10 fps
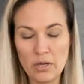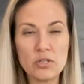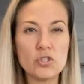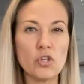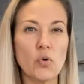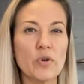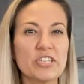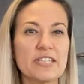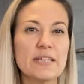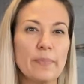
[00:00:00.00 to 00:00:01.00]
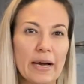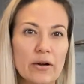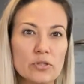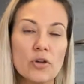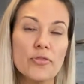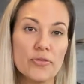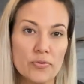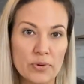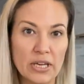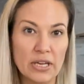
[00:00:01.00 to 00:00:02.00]
So which is about
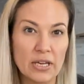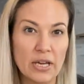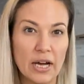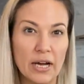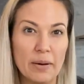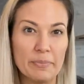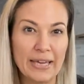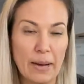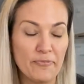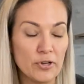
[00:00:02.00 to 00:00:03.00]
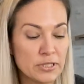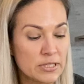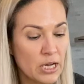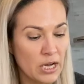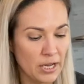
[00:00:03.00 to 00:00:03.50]
3 capfuls.